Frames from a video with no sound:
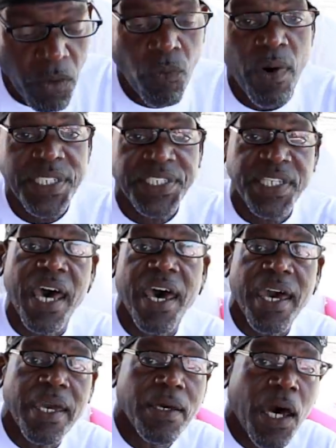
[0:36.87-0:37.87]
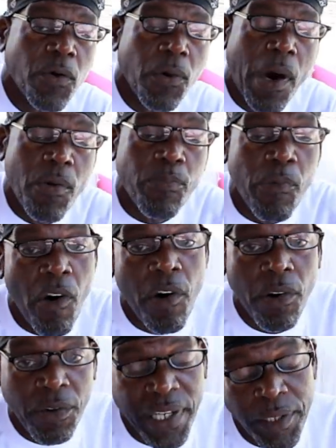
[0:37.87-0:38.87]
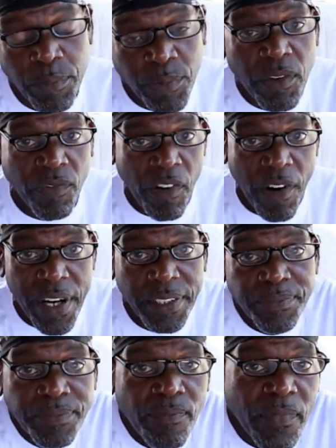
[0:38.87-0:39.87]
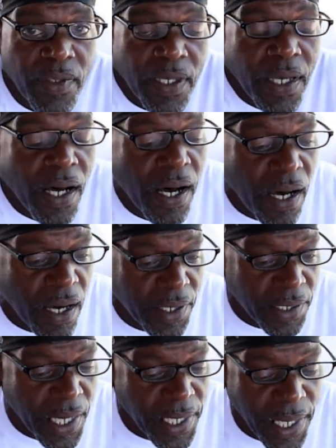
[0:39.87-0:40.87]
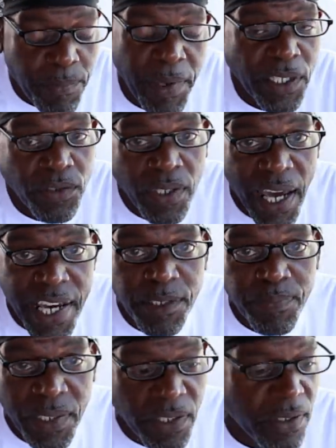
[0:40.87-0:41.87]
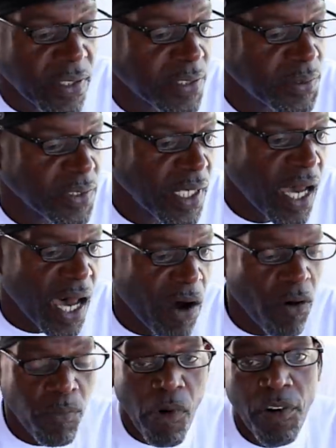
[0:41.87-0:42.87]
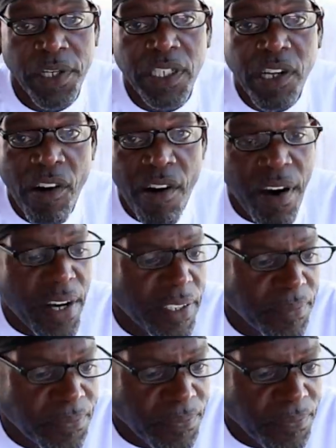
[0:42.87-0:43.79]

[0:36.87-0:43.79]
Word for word: on the west side. I was, I was born on Compton Boulevard. Uh, I, I didn't make it to the hospital. I was born in the car.